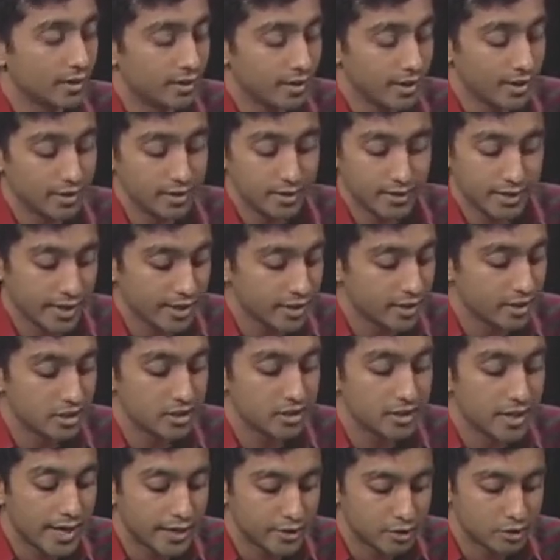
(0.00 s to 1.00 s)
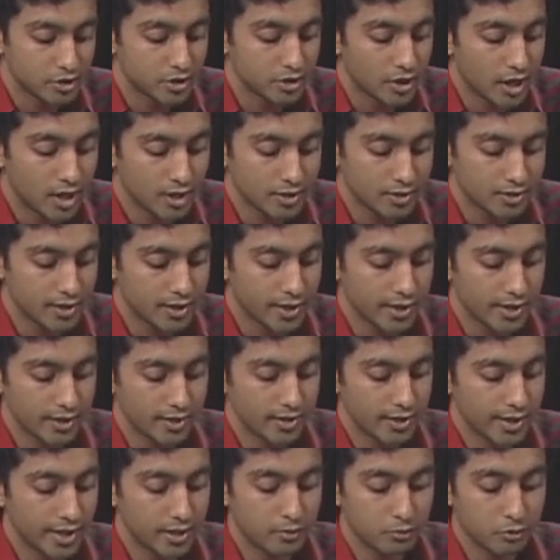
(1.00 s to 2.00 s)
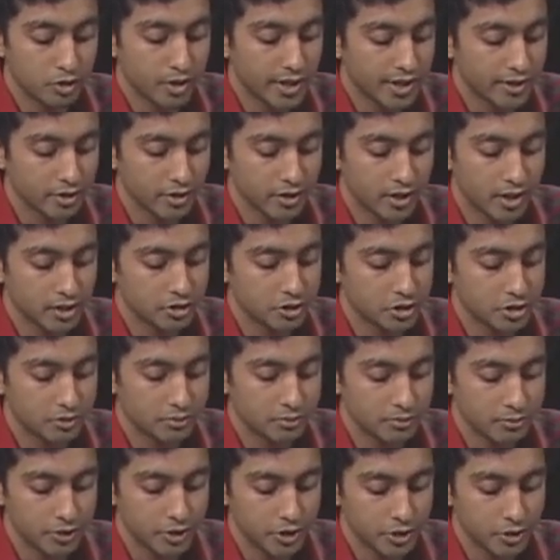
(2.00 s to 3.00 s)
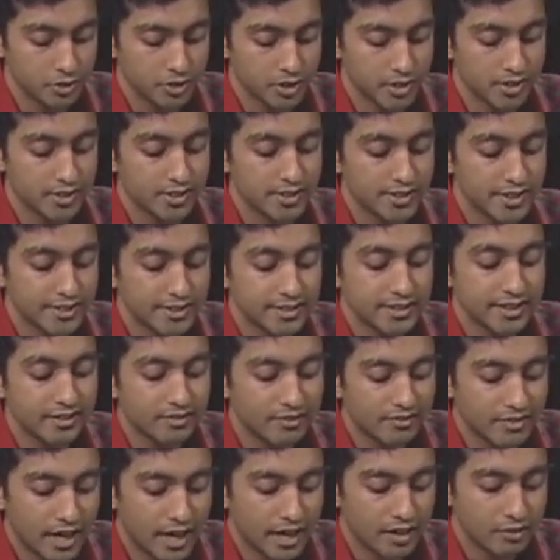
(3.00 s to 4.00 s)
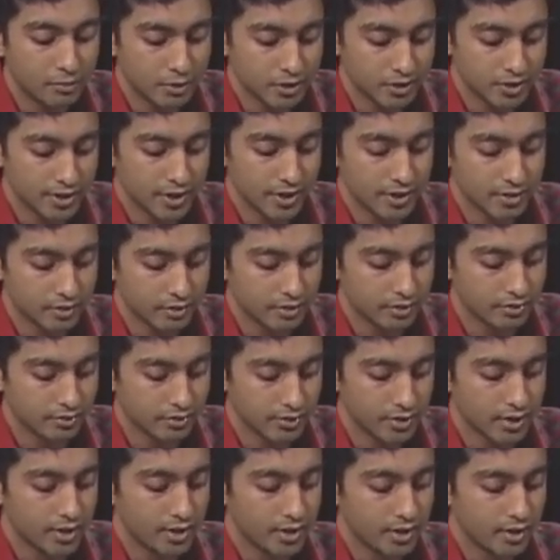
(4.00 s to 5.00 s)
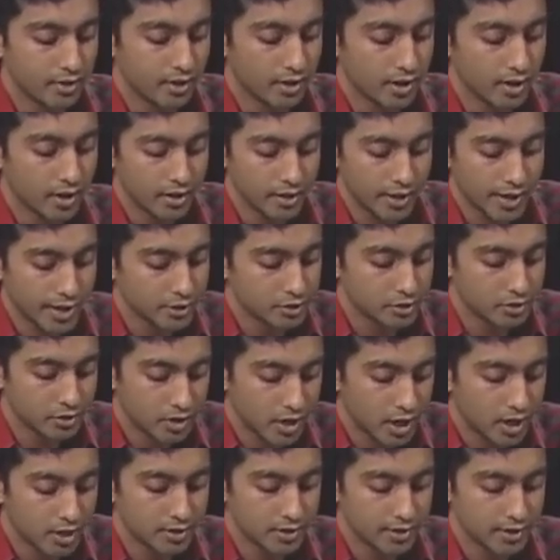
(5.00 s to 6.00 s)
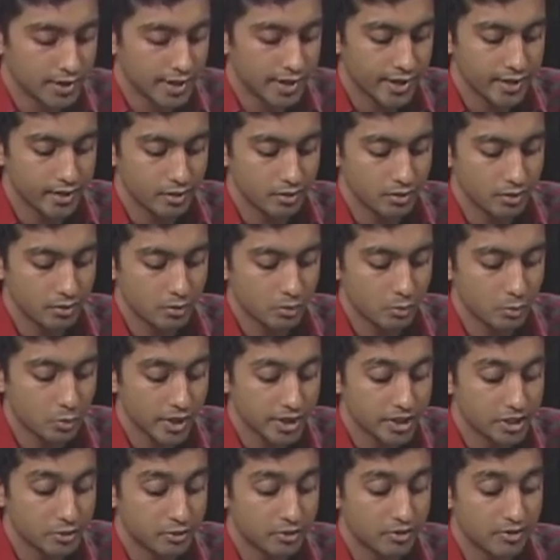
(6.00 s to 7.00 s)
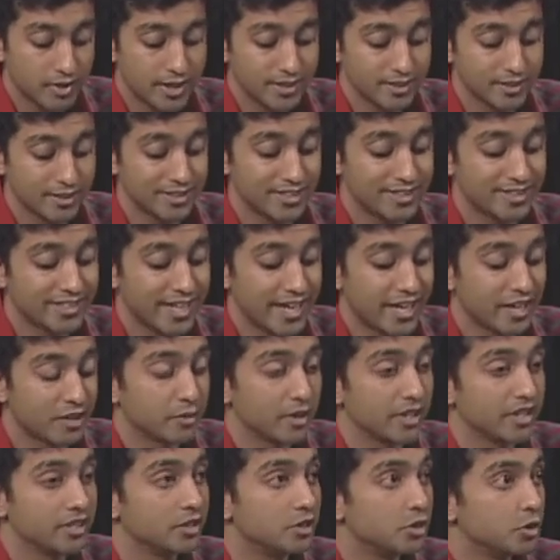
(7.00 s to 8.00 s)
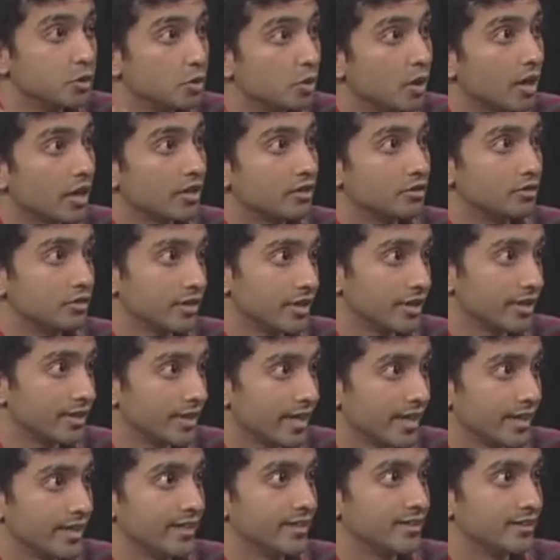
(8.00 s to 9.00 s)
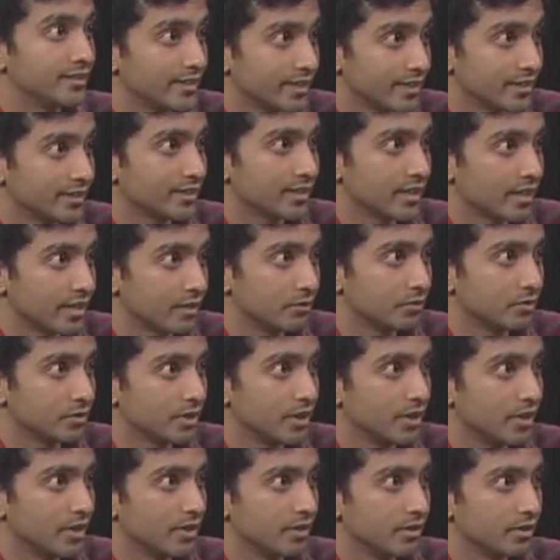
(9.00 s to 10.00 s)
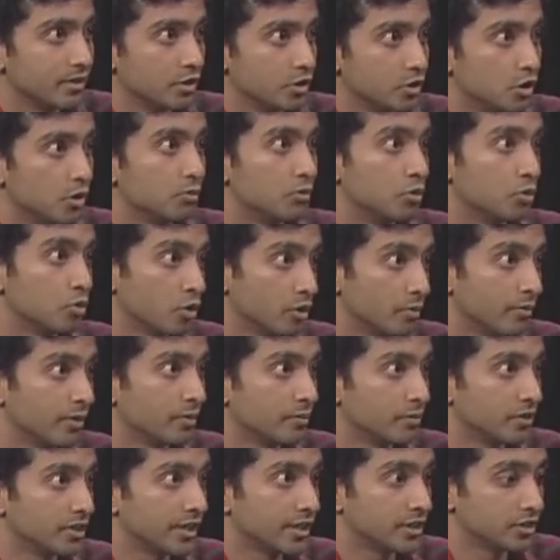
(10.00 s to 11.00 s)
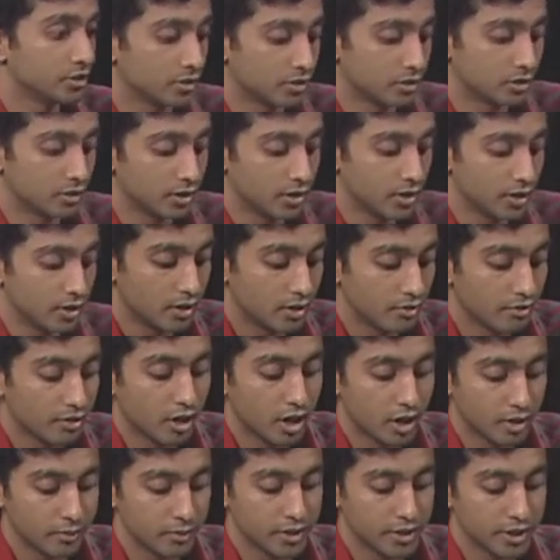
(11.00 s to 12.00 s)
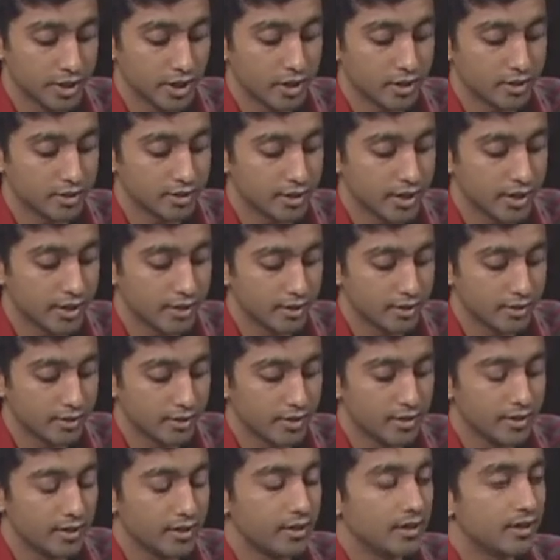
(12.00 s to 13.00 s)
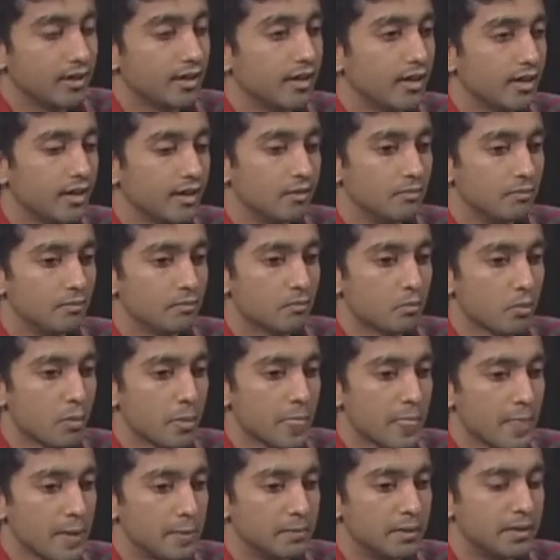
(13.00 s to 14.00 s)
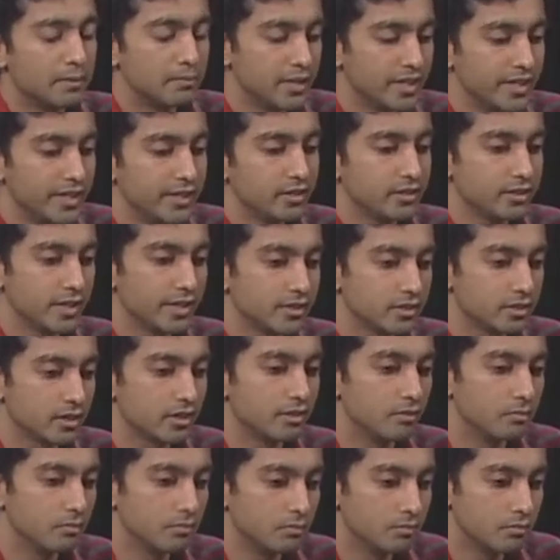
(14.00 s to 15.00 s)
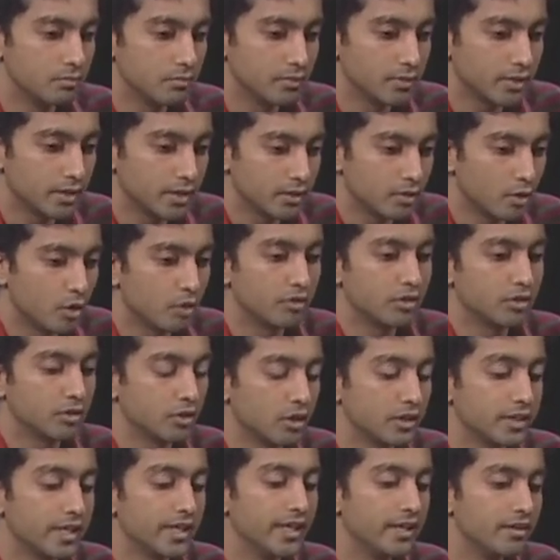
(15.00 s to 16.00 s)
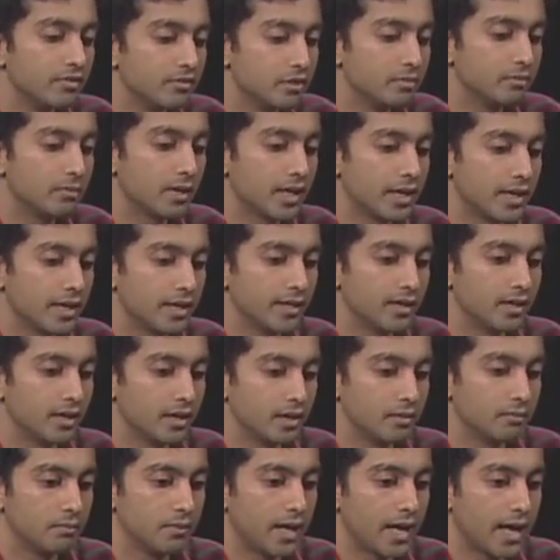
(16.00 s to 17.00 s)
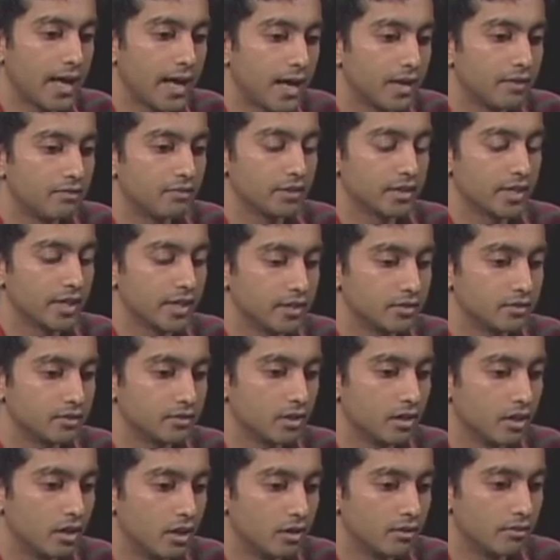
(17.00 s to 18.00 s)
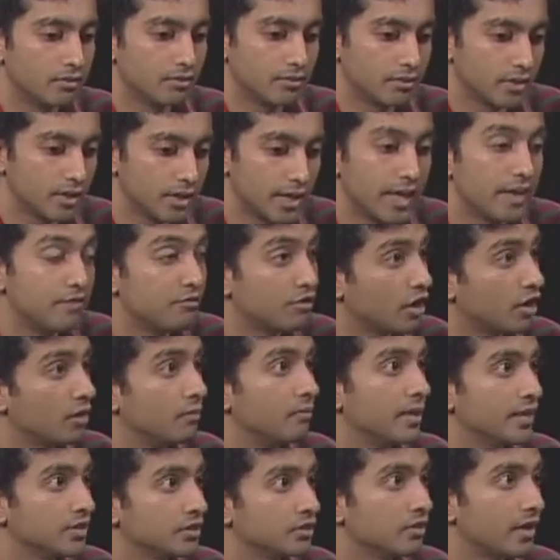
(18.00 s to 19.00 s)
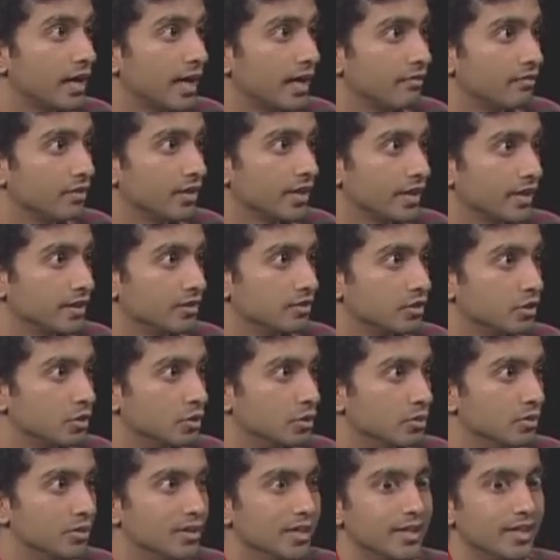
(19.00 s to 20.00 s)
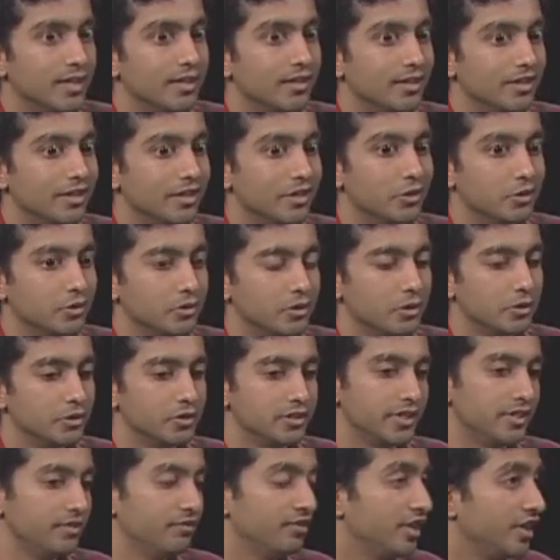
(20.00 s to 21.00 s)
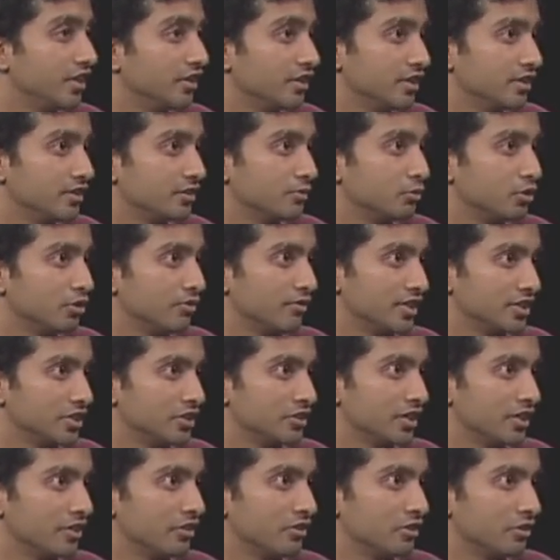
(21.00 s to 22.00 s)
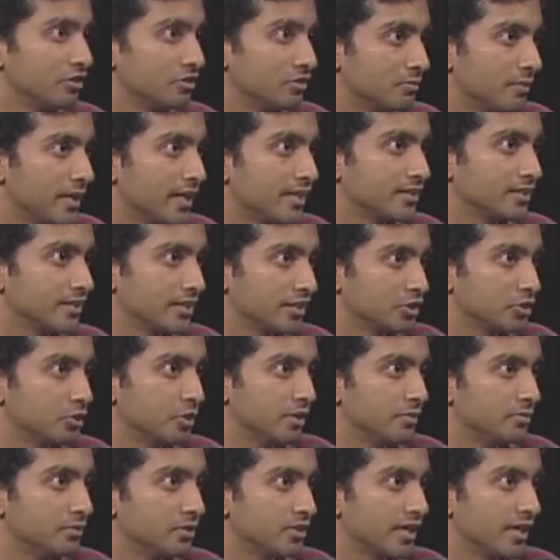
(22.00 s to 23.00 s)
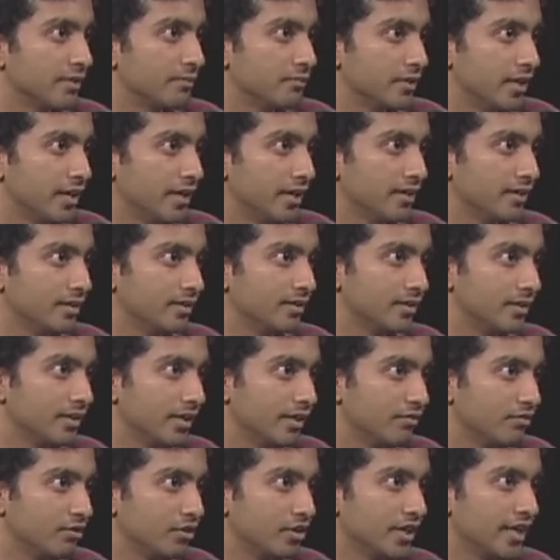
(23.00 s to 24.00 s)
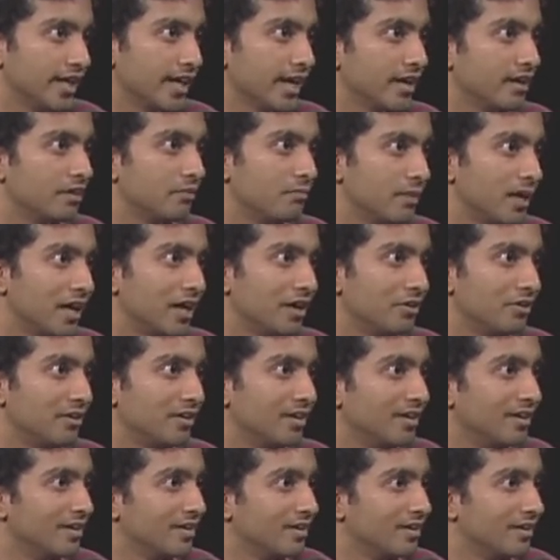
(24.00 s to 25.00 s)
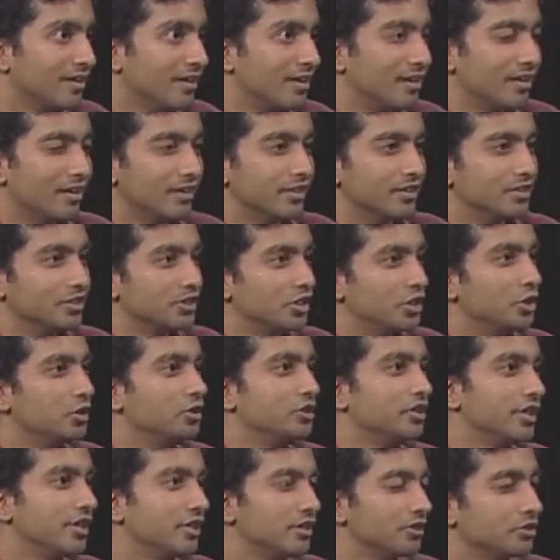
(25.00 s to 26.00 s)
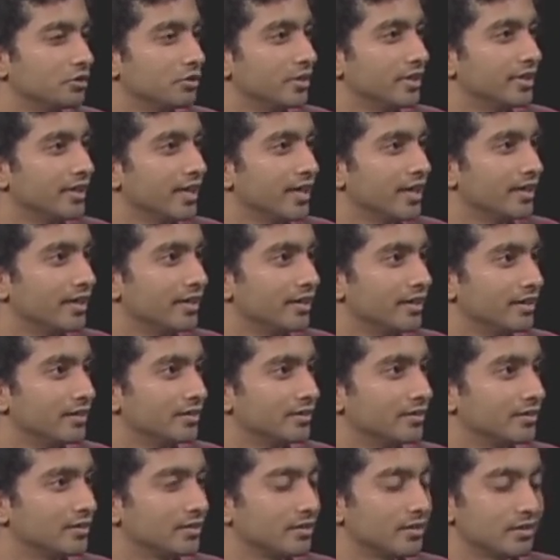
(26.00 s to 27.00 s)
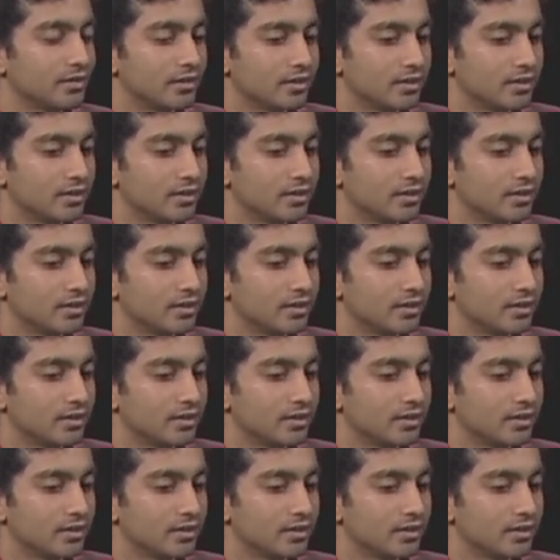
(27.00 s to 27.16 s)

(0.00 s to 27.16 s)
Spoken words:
And the second is nitrous oxide. Animal agriculture produces 65% of nitrous oxide which provides a staggering 296 times the global warming potential of carbon dioxide. But these things are overlooked even by advocates of environmental advocates who see veganism or vegetarianism as an extreme step. They forget about this huge industry that is